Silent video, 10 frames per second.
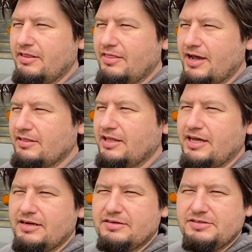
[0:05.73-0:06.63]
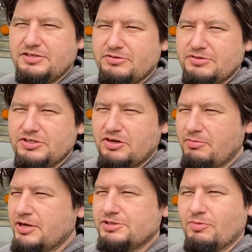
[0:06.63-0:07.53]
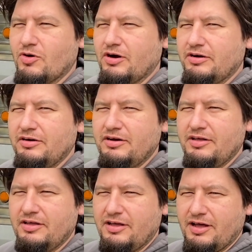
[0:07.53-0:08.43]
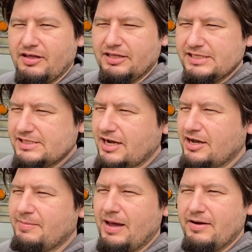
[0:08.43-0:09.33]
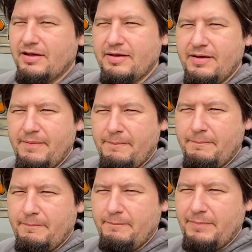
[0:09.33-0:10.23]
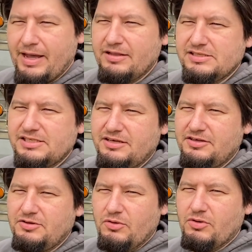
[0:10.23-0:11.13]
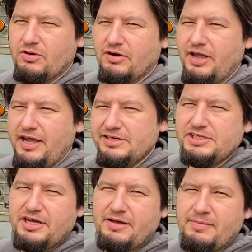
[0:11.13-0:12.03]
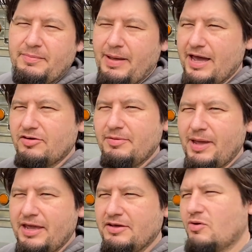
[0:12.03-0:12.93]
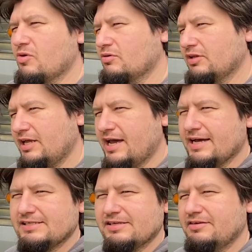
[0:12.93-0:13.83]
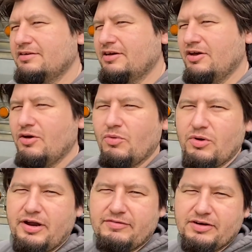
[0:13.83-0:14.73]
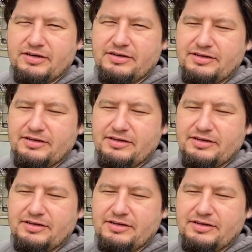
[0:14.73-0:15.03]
that led to so much more. Let's talk about balancing your AGM battery bank or lead acid, whatever.